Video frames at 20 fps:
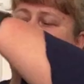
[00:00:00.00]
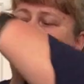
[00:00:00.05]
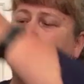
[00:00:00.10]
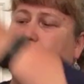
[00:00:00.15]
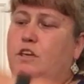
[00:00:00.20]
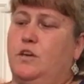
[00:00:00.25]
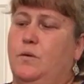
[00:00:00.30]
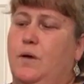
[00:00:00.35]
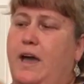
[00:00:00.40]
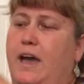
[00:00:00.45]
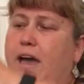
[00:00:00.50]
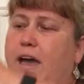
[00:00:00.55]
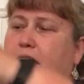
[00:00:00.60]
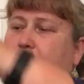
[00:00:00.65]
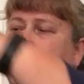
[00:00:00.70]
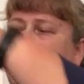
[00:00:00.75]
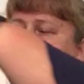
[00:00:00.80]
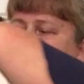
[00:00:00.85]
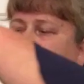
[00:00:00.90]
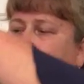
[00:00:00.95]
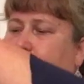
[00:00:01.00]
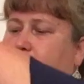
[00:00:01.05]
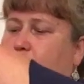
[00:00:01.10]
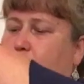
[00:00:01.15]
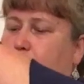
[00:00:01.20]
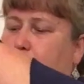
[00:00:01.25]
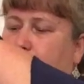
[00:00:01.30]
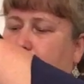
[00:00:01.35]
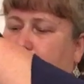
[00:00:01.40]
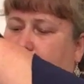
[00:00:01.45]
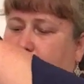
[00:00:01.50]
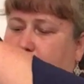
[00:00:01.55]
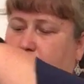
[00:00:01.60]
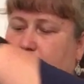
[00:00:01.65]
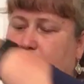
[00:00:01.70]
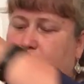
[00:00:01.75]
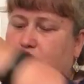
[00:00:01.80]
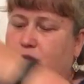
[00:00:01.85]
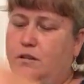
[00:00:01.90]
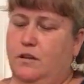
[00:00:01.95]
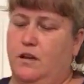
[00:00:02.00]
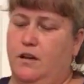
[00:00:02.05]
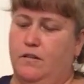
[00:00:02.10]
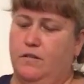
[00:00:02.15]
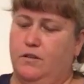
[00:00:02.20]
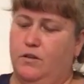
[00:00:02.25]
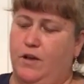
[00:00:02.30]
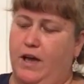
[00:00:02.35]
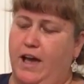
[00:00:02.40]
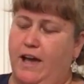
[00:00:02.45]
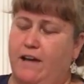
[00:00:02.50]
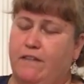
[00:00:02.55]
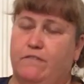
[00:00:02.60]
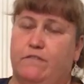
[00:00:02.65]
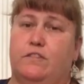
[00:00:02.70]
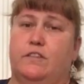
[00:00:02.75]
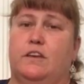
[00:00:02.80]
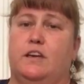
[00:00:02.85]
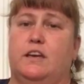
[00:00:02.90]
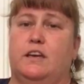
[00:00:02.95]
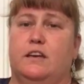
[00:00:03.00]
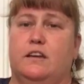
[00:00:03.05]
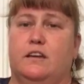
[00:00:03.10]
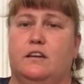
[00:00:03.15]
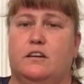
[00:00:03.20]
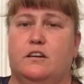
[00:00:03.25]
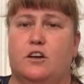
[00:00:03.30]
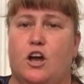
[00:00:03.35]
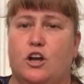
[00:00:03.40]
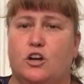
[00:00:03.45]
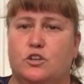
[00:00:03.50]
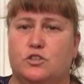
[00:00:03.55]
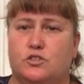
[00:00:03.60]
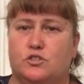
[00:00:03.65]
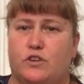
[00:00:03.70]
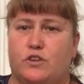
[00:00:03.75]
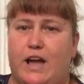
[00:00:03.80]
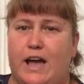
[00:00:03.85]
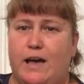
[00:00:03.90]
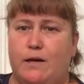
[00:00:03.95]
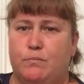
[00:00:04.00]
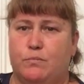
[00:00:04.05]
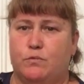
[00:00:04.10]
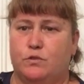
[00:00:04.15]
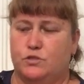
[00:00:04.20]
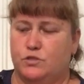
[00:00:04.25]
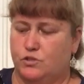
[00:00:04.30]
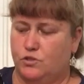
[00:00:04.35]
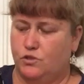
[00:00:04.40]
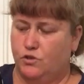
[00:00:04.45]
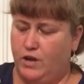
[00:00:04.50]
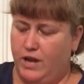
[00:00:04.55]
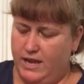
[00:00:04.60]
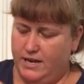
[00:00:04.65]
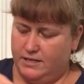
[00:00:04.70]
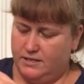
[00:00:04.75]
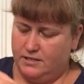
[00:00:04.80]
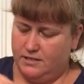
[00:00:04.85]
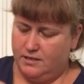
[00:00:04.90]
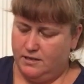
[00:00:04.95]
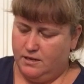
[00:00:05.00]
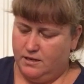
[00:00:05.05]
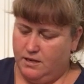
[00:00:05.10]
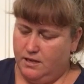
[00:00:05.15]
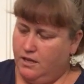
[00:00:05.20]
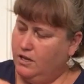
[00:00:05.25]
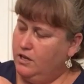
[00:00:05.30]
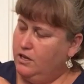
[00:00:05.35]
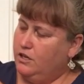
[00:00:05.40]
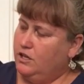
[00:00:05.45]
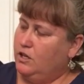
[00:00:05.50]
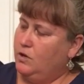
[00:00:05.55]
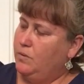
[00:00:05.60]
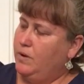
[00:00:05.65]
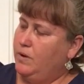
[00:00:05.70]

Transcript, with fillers: you have a couple things. You have the cargo strap, which is great. You